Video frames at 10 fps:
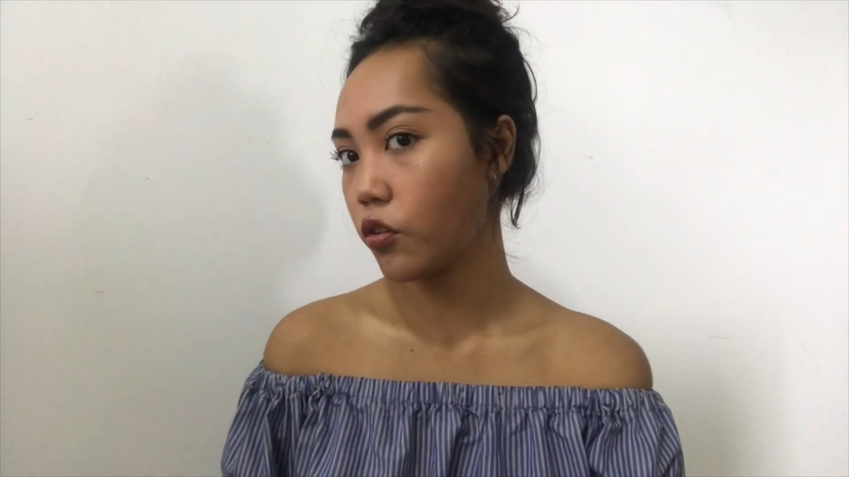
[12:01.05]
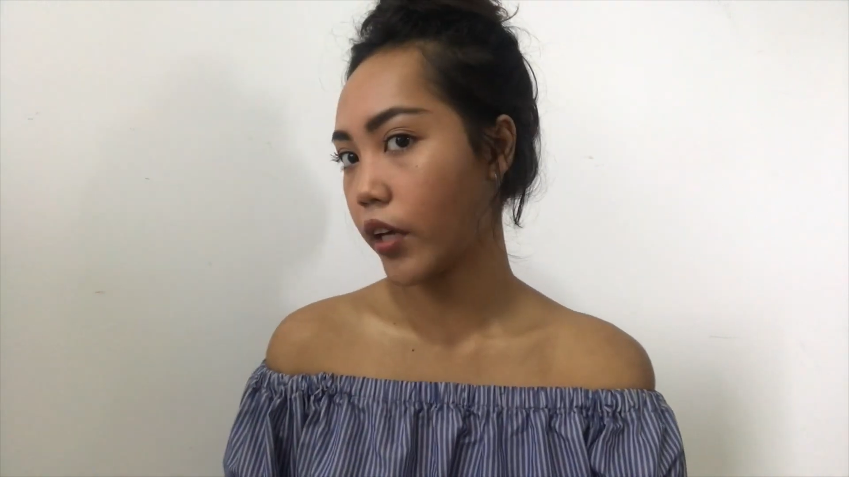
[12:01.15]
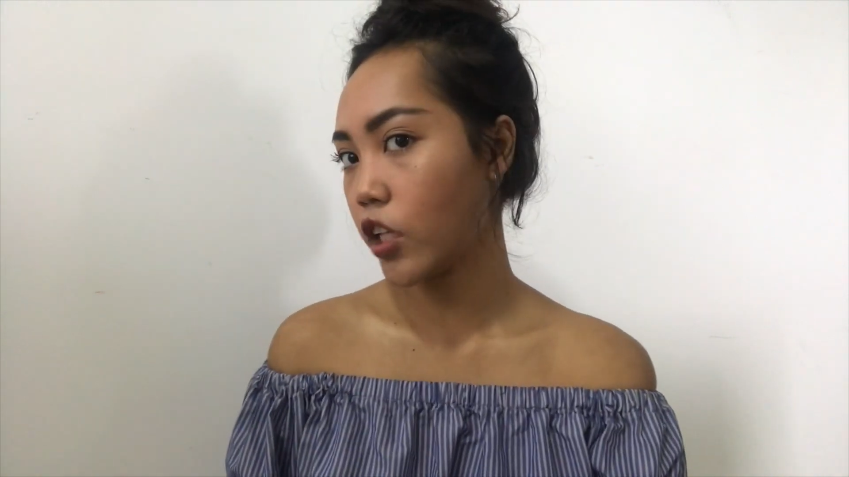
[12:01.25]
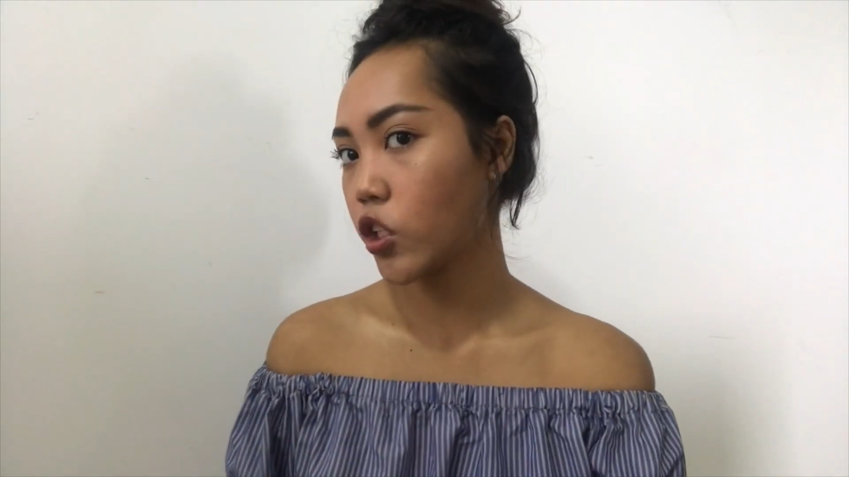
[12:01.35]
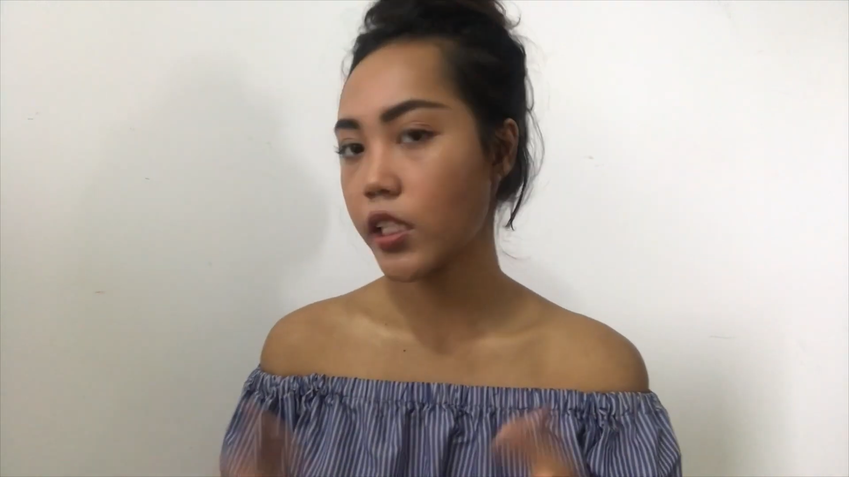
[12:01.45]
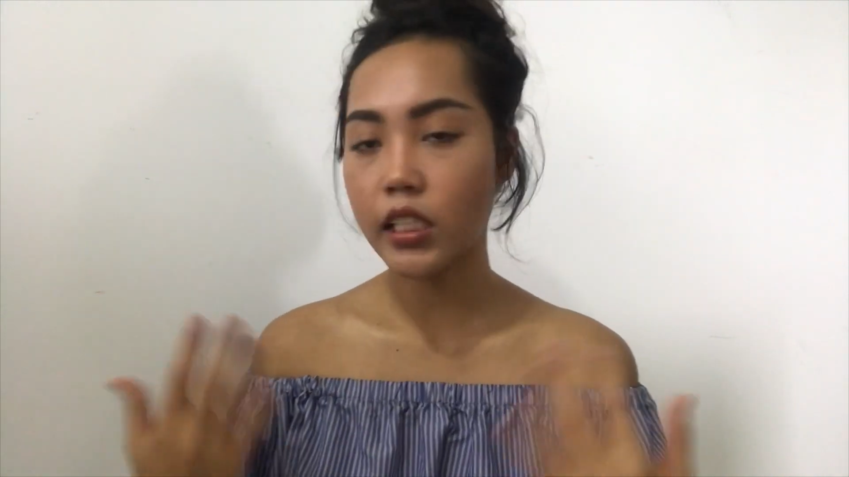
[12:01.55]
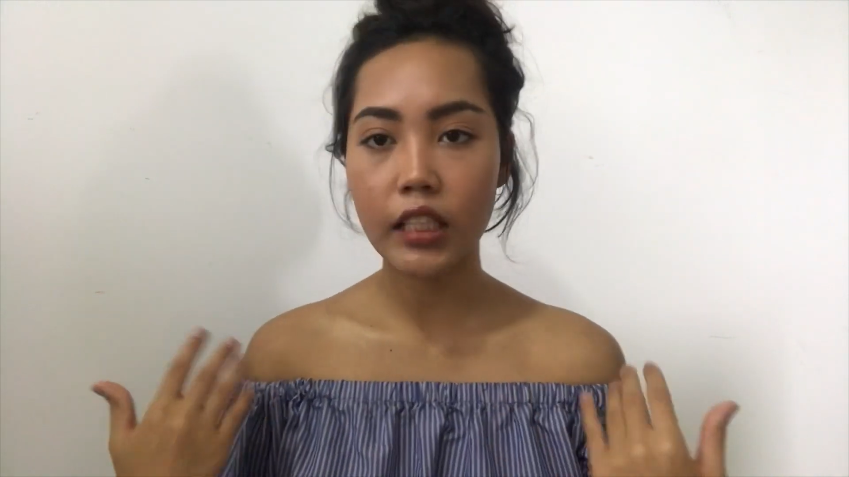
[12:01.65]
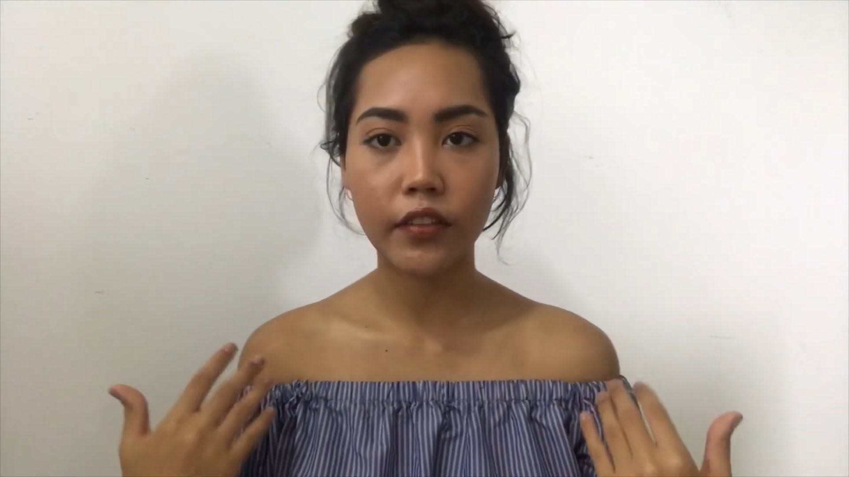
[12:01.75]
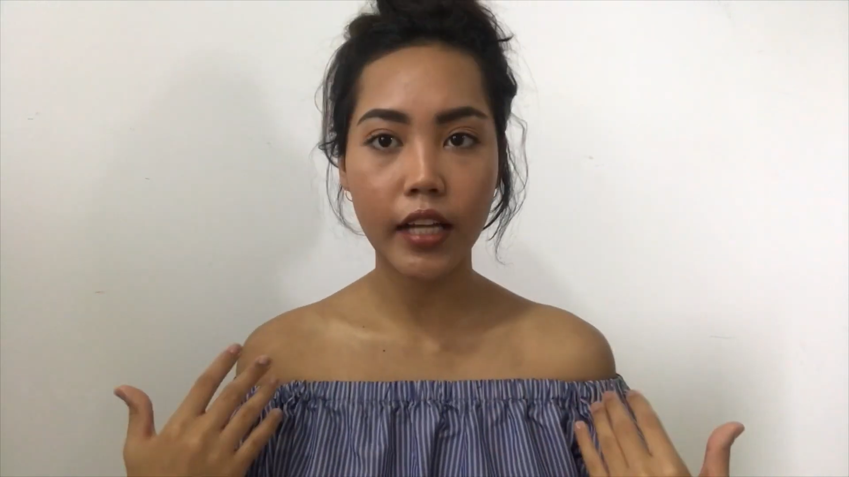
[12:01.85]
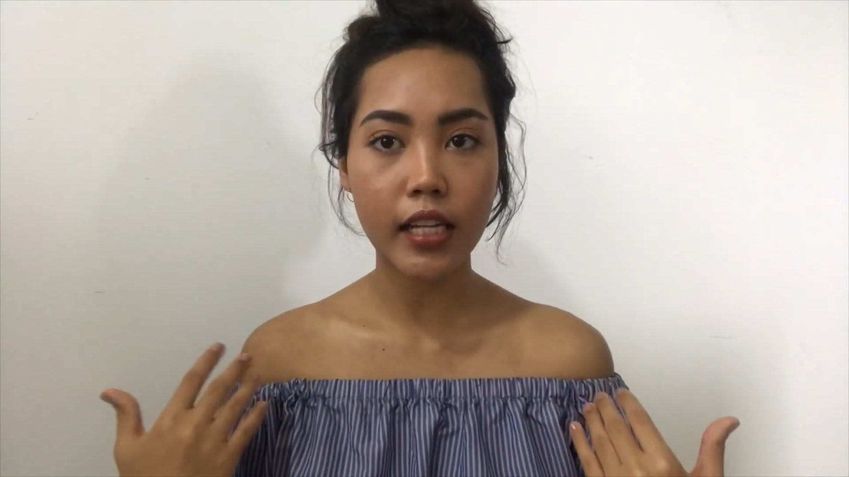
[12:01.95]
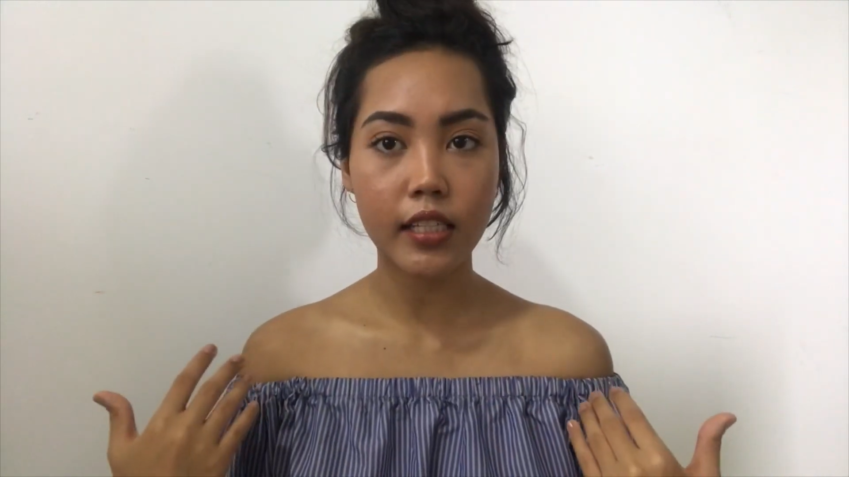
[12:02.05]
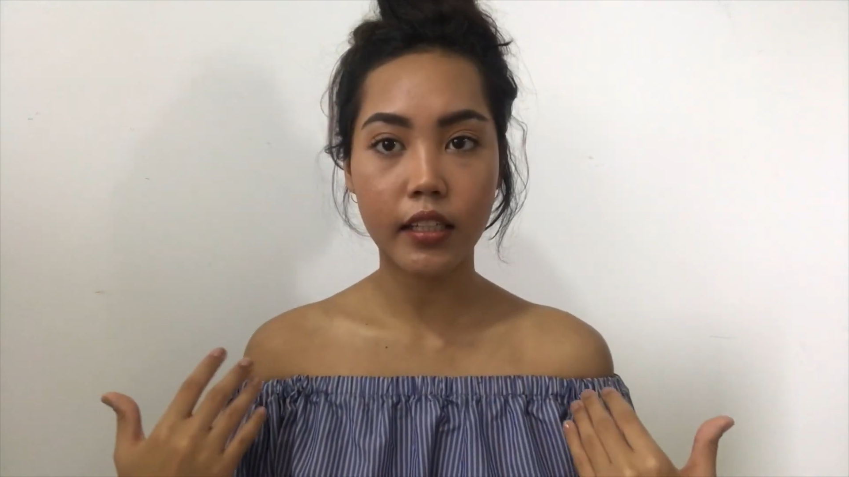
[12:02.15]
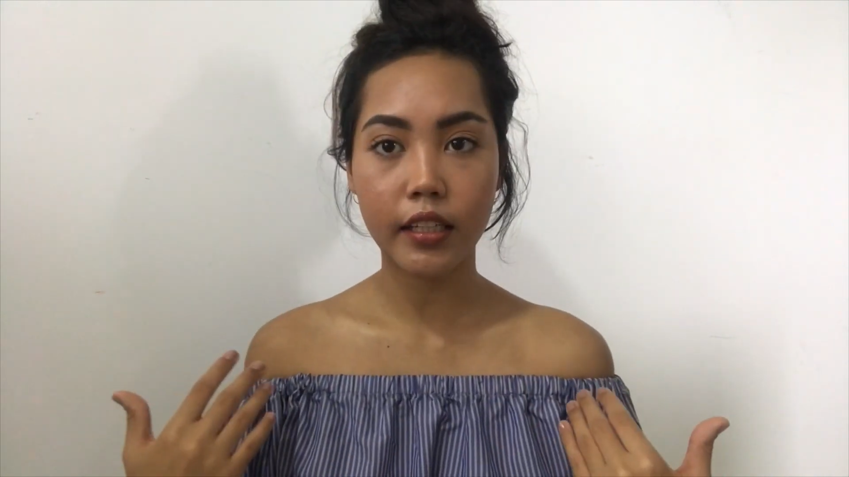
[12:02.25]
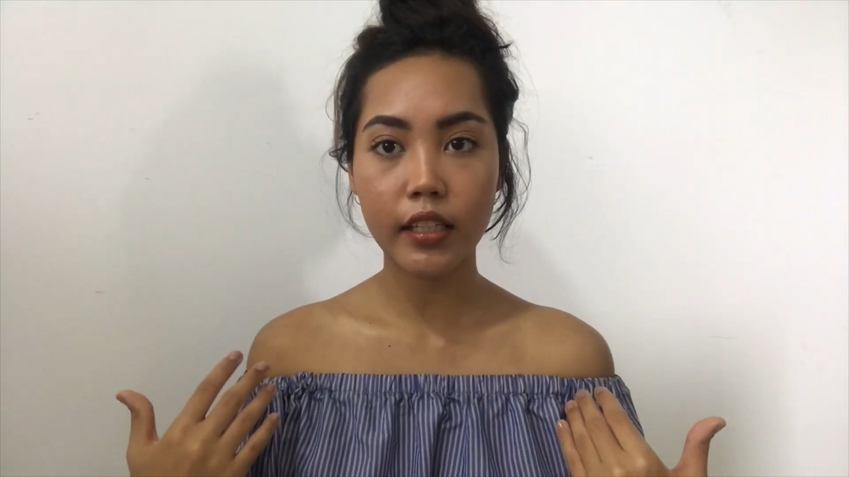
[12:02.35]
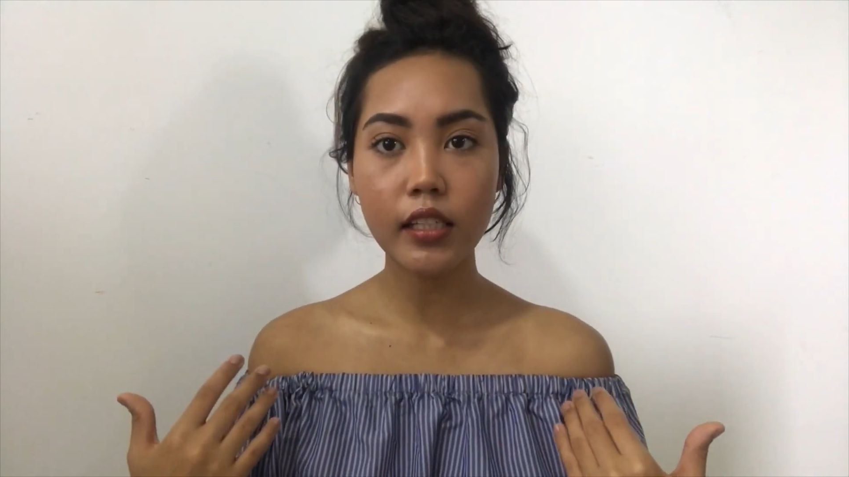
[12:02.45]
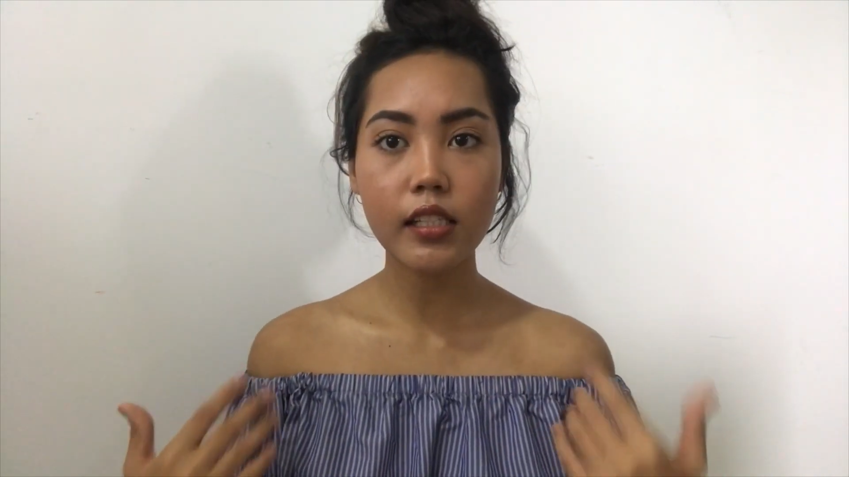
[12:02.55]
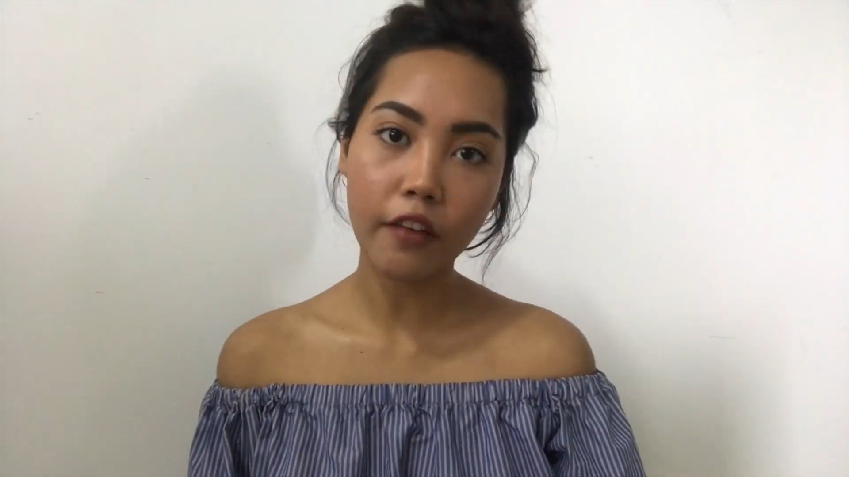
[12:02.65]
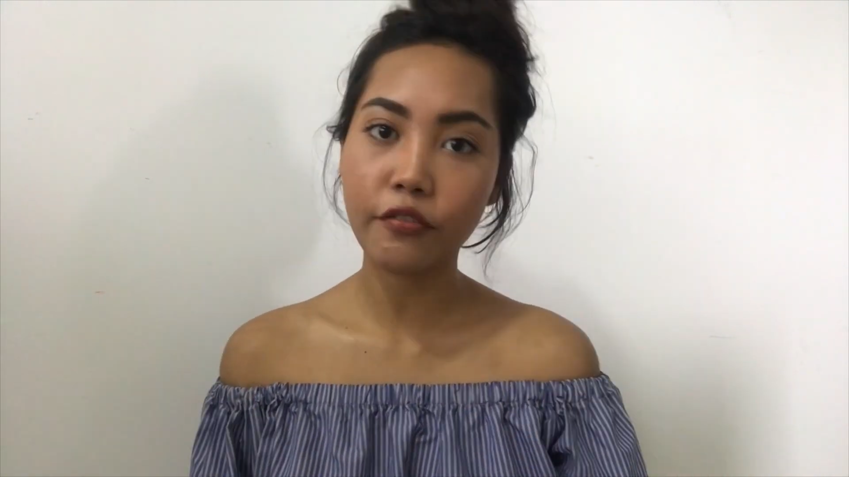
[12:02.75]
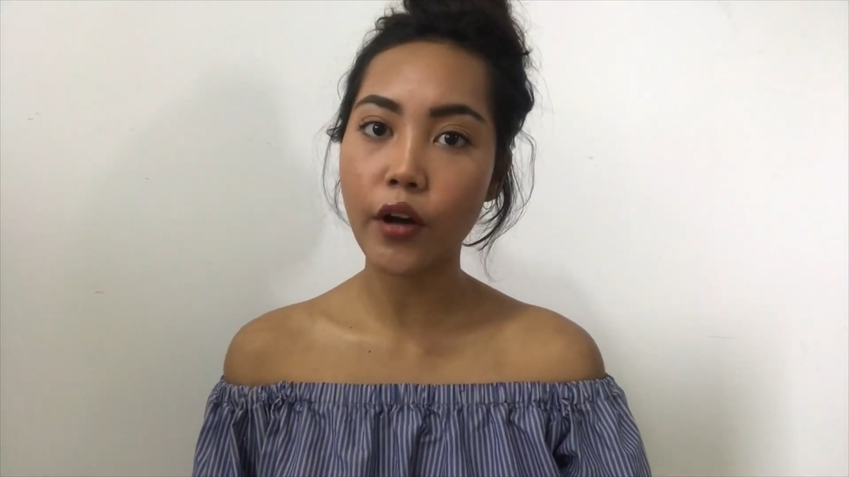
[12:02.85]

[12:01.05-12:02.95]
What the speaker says: you can just leave it as it is.